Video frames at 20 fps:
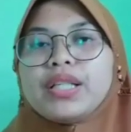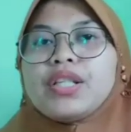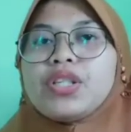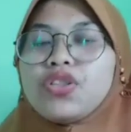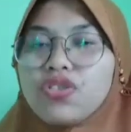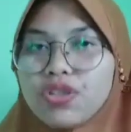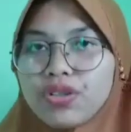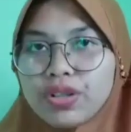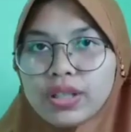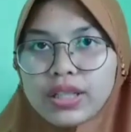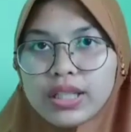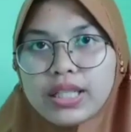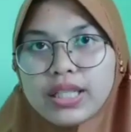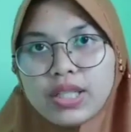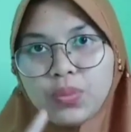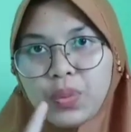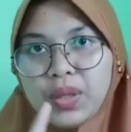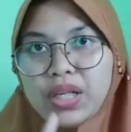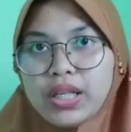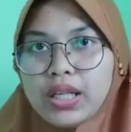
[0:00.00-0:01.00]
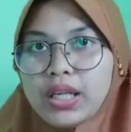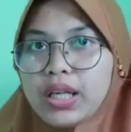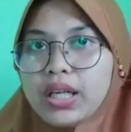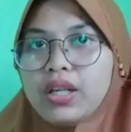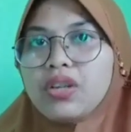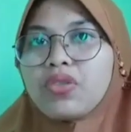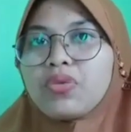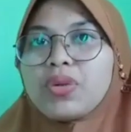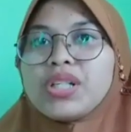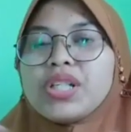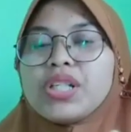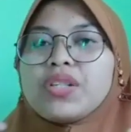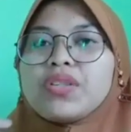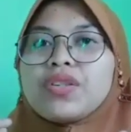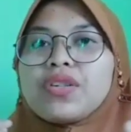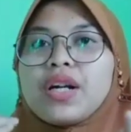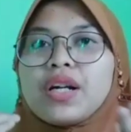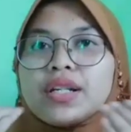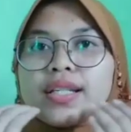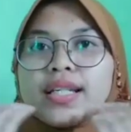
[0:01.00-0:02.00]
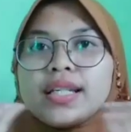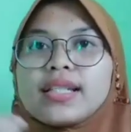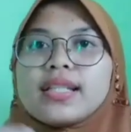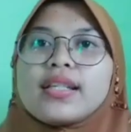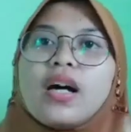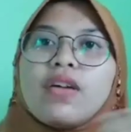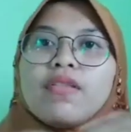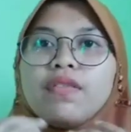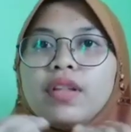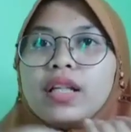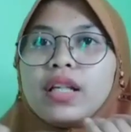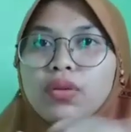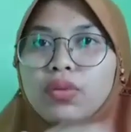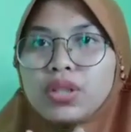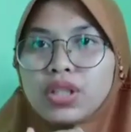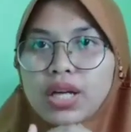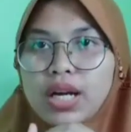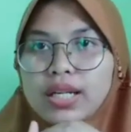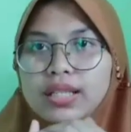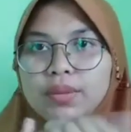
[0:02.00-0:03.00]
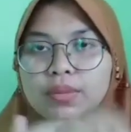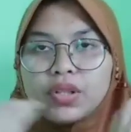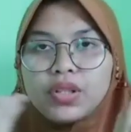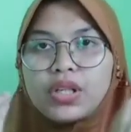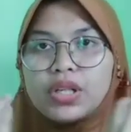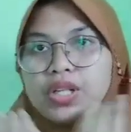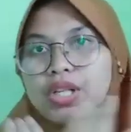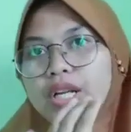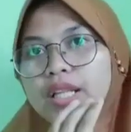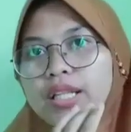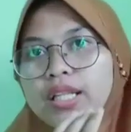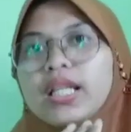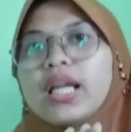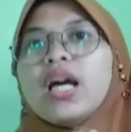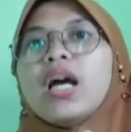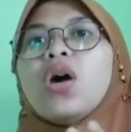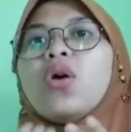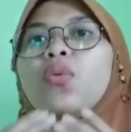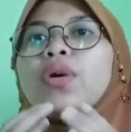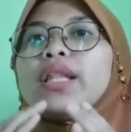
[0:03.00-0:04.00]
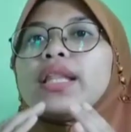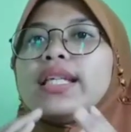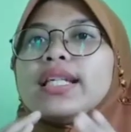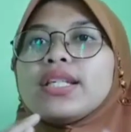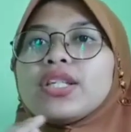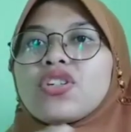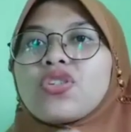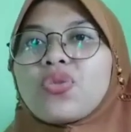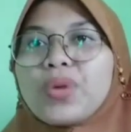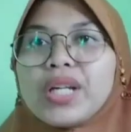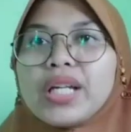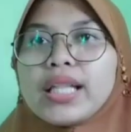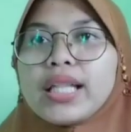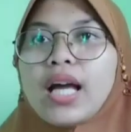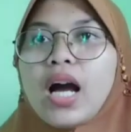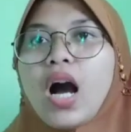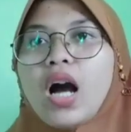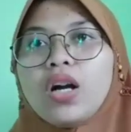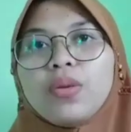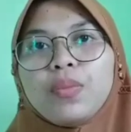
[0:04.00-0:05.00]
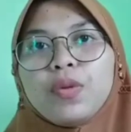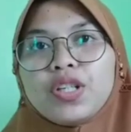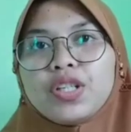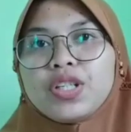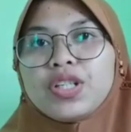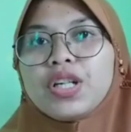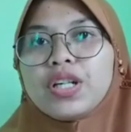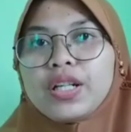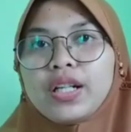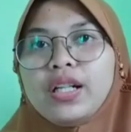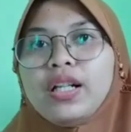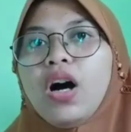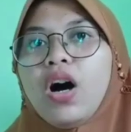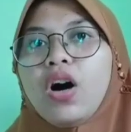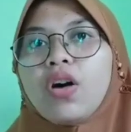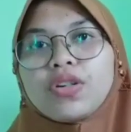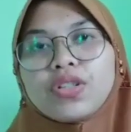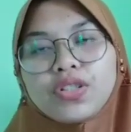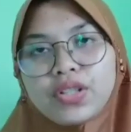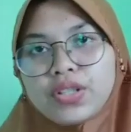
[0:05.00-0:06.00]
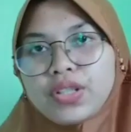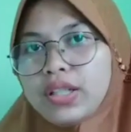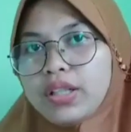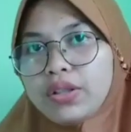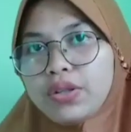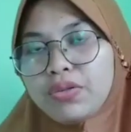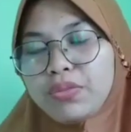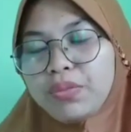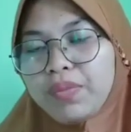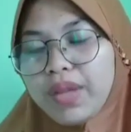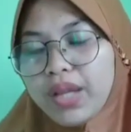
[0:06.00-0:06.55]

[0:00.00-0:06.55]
Generally speaking, registers are sets of language items associated with discrete occupational or social group.